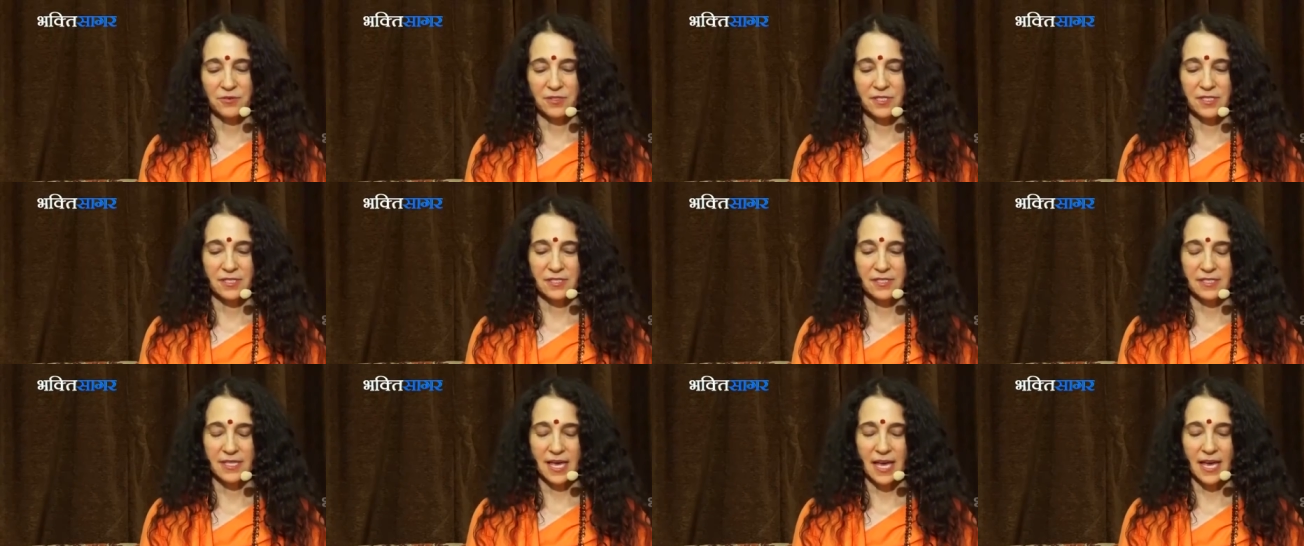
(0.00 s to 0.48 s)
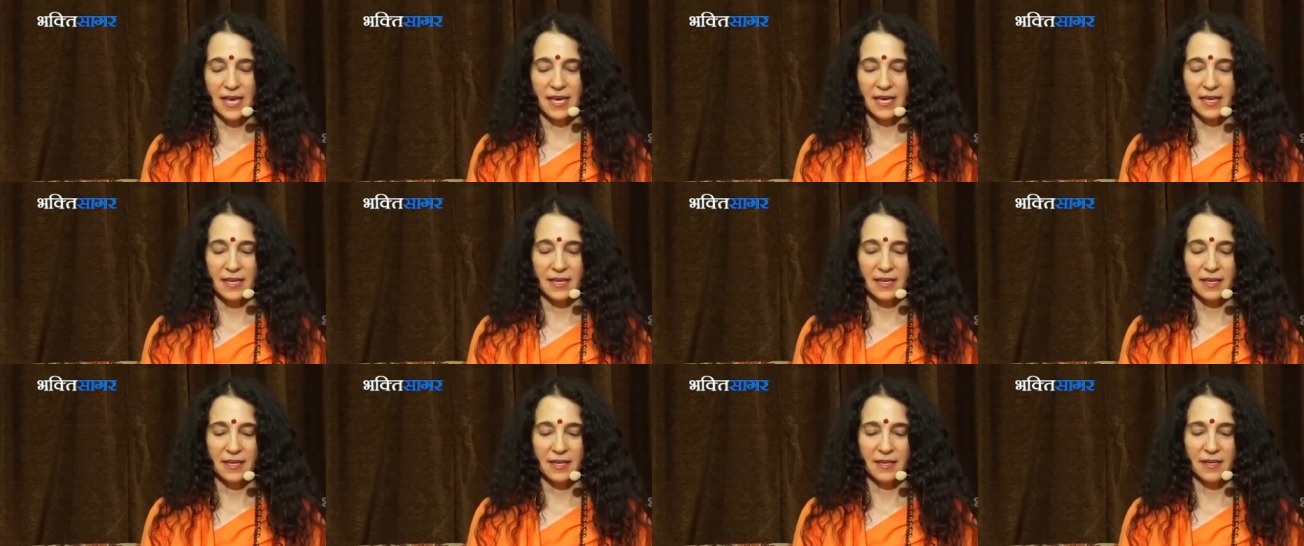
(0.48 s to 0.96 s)
you
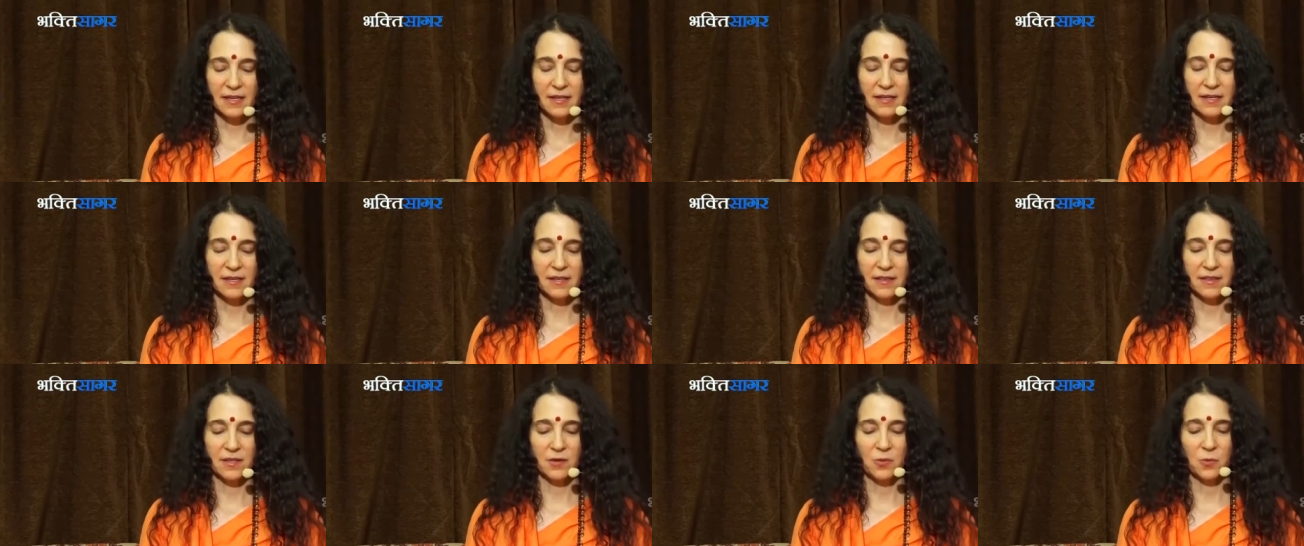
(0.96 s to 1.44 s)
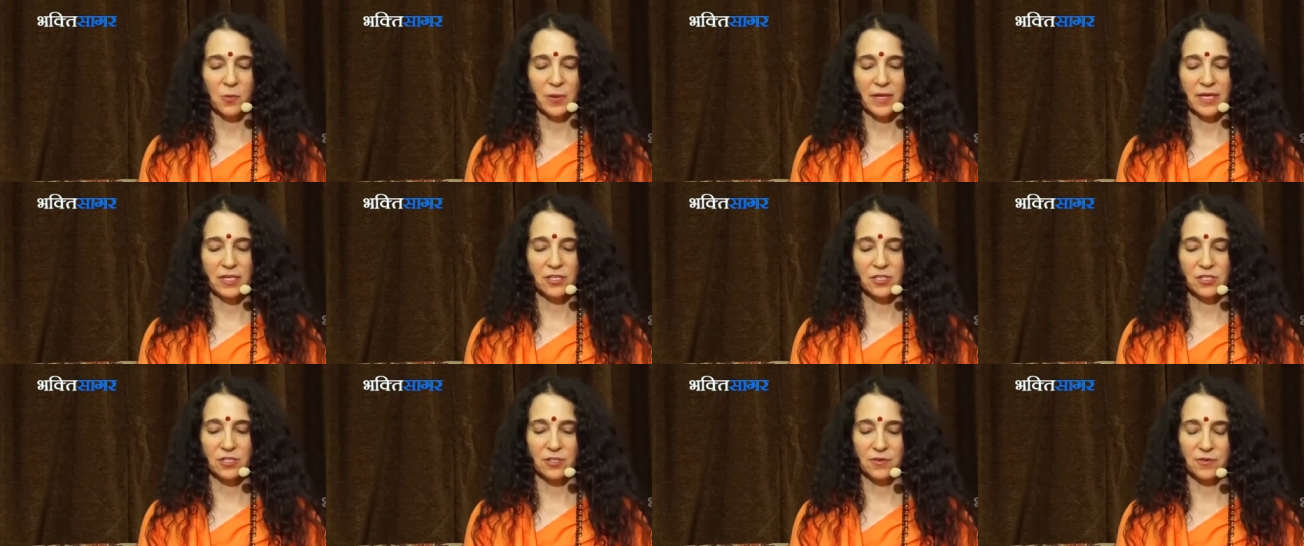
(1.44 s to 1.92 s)
say that
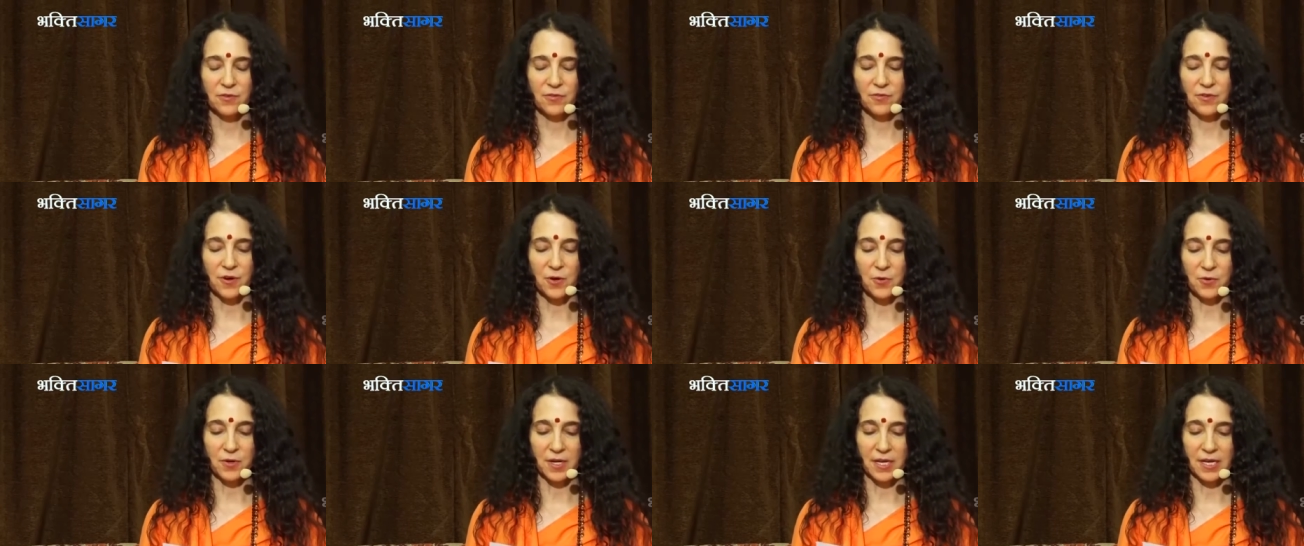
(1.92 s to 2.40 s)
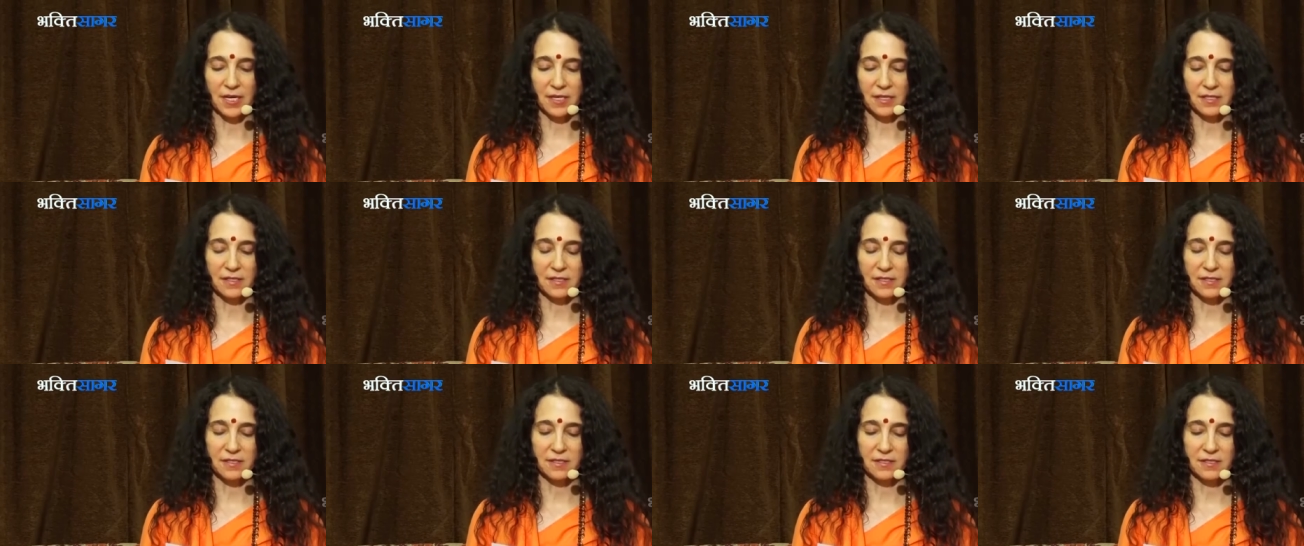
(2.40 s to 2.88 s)
we should
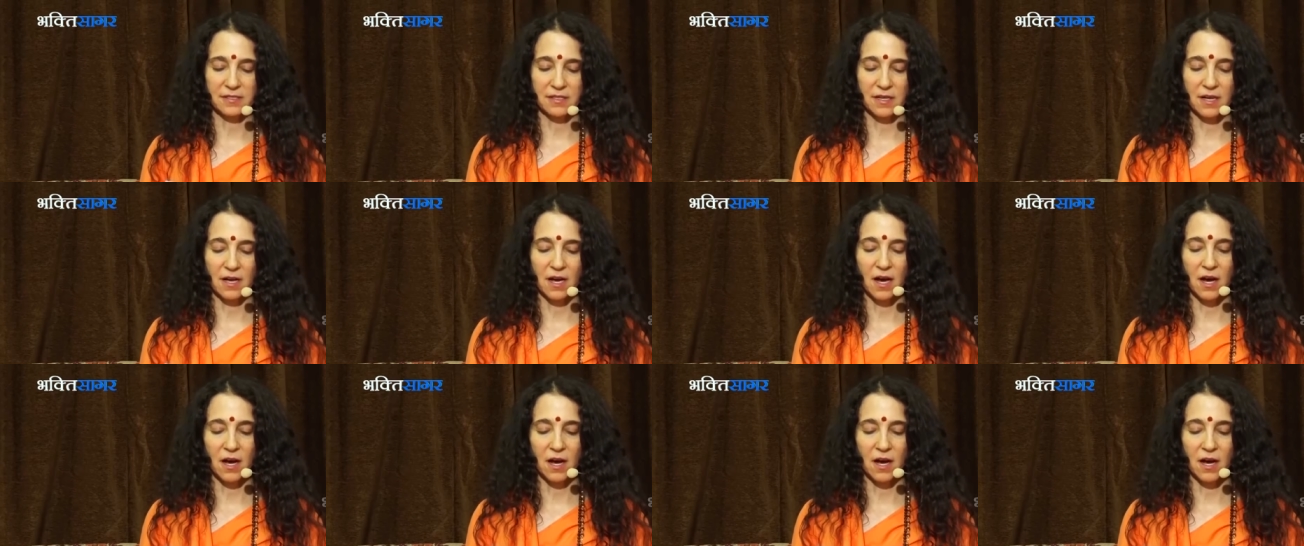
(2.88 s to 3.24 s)
focus